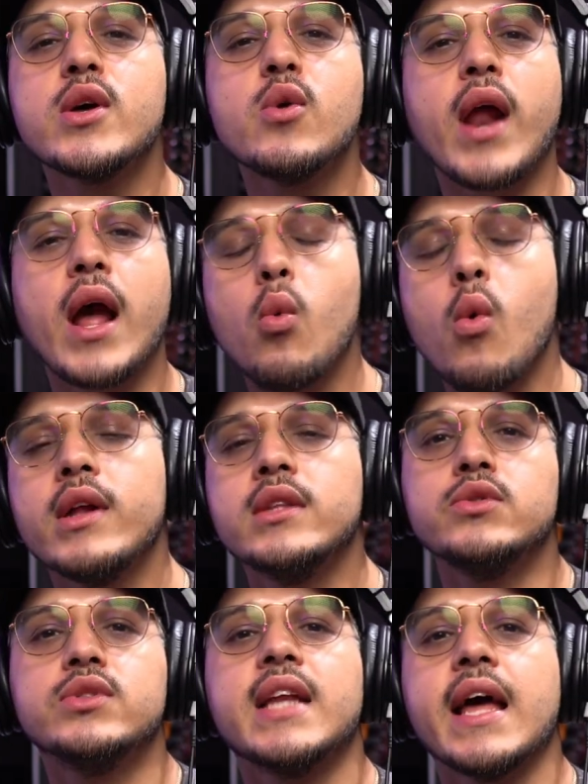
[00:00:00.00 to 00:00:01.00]
then what I want to
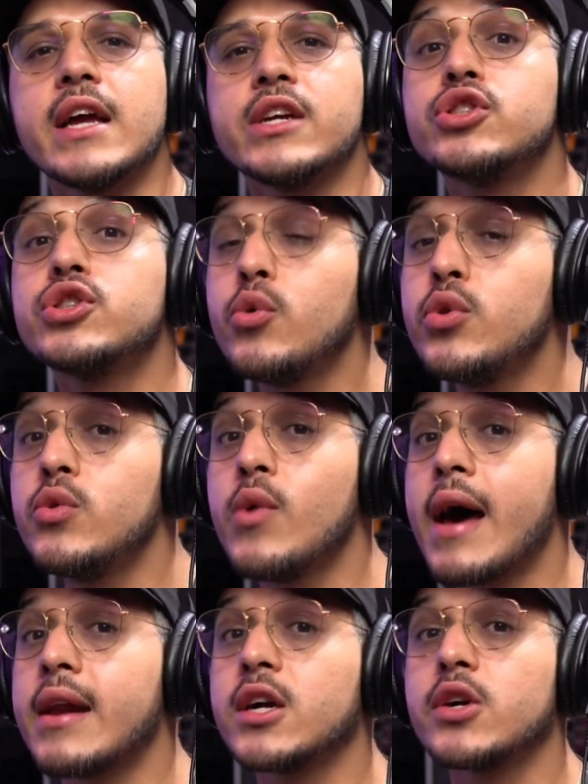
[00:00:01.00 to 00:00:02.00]
do today is show you
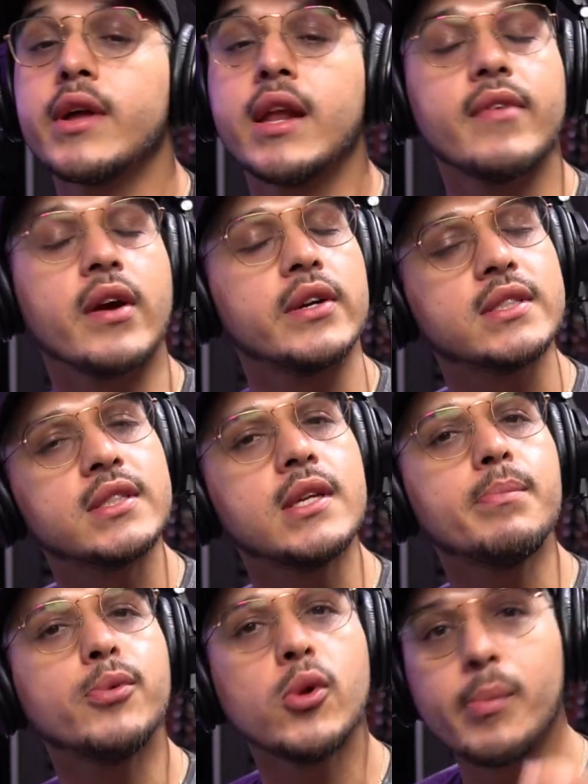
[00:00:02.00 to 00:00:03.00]
how to create a very
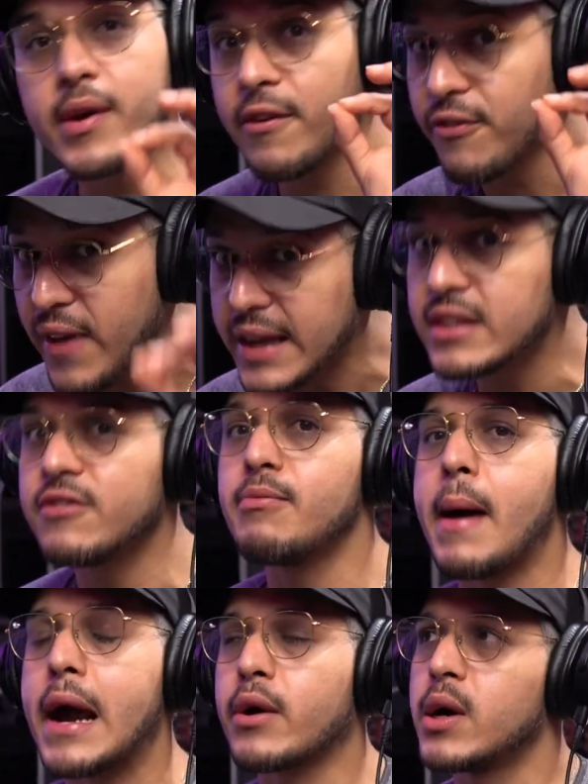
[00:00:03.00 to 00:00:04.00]
simple but effective
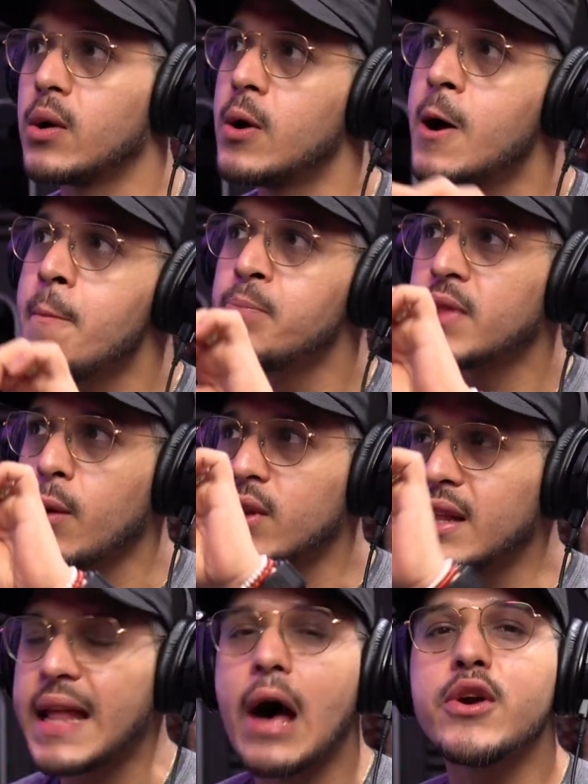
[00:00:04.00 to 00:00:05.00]
macro that will
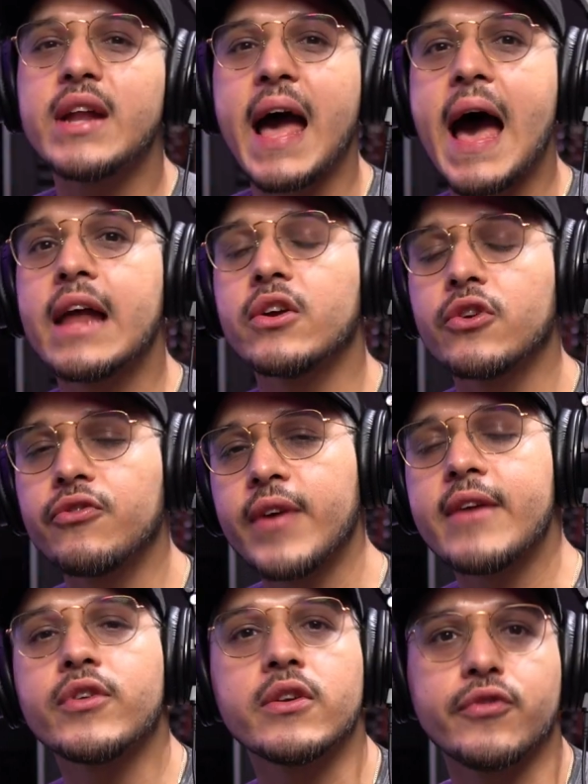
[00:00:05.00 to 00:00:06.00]
allow you to add your
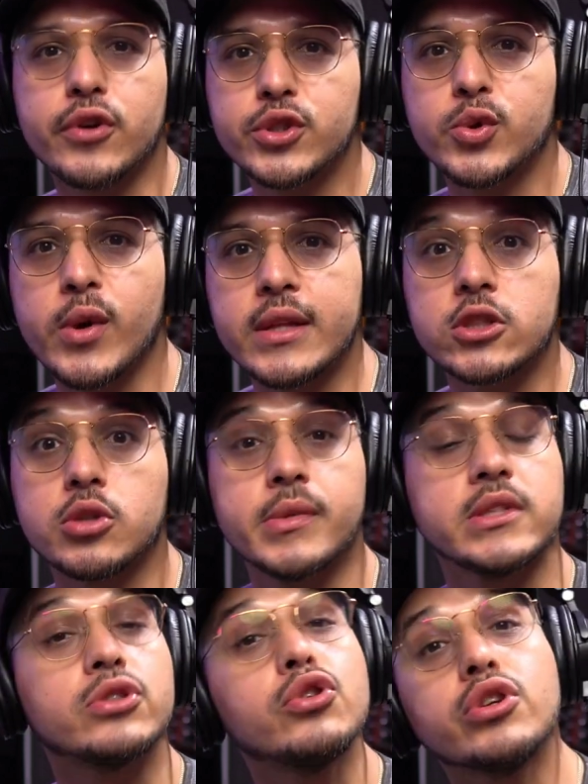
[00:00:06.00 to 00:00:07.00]
favorite virtual
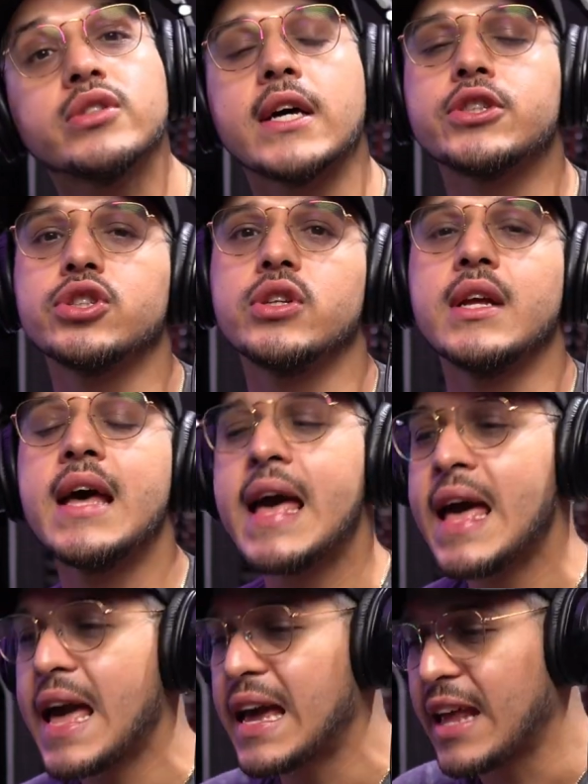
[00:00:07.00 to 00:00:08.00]
instruments to your session
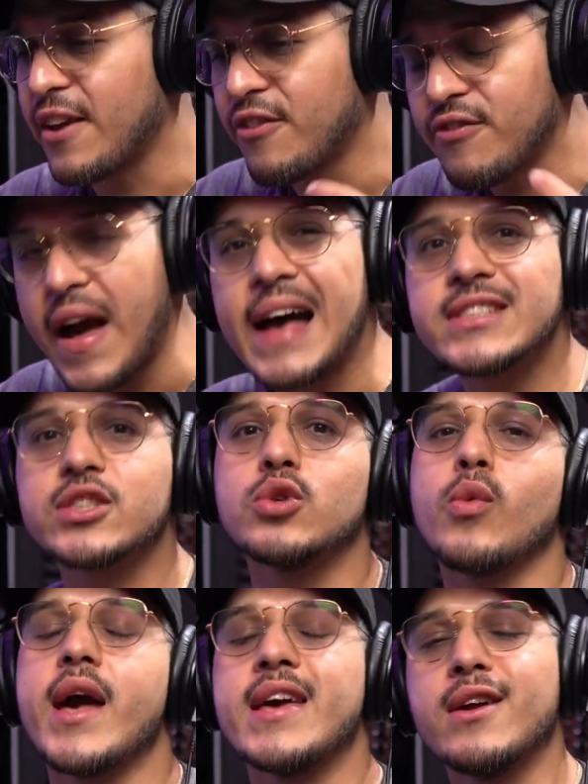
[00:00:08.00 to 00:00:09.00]
in a faster
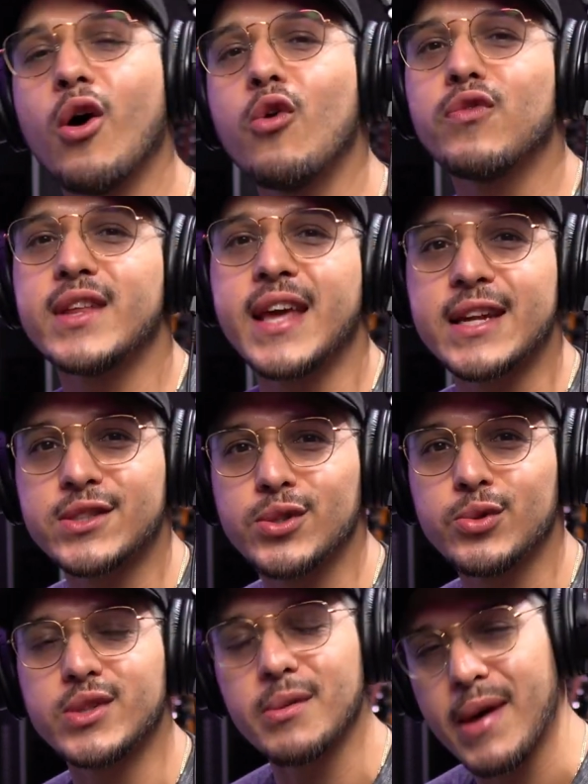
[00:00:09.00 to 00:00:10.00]
way and hopefully get
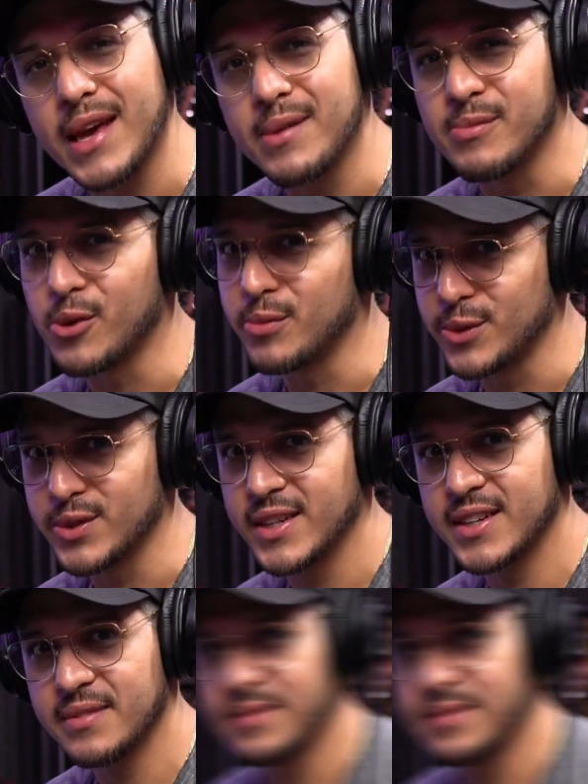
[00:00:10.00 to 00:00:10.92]
you to make more music.